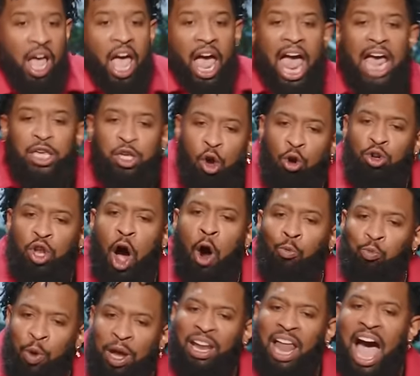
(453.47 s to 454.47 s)
And you don't
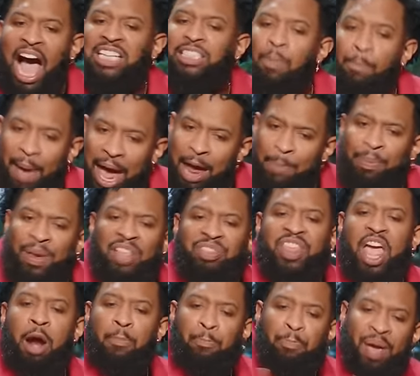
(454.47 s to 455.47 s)
realize maybe
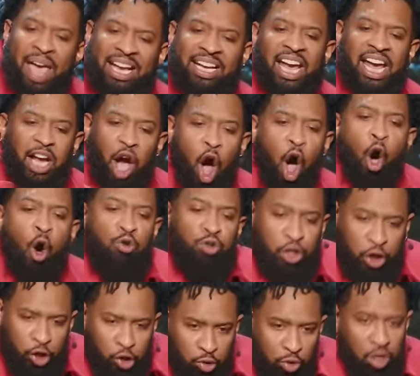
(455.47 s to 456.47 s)
they're picking on
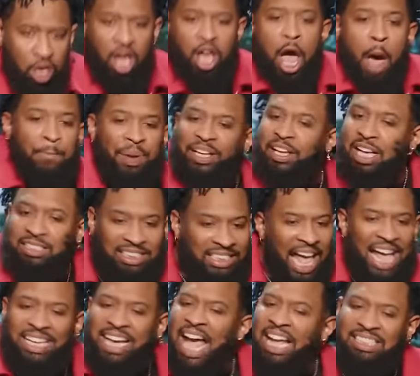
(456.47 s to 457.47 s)
you because they
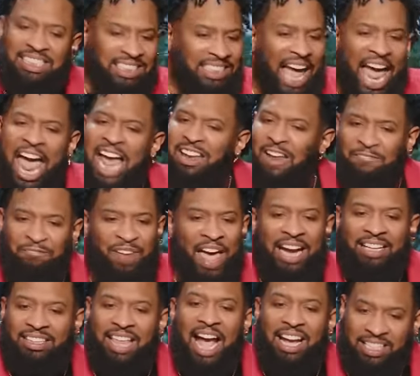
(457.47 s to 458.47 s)
can't stand the
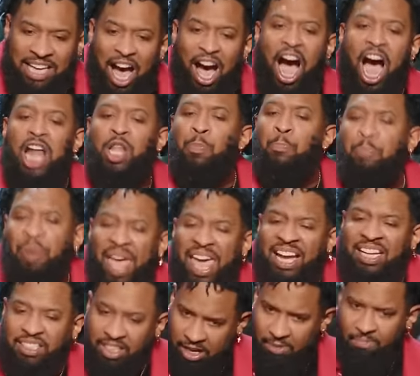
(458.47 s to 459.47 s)
fact that God picked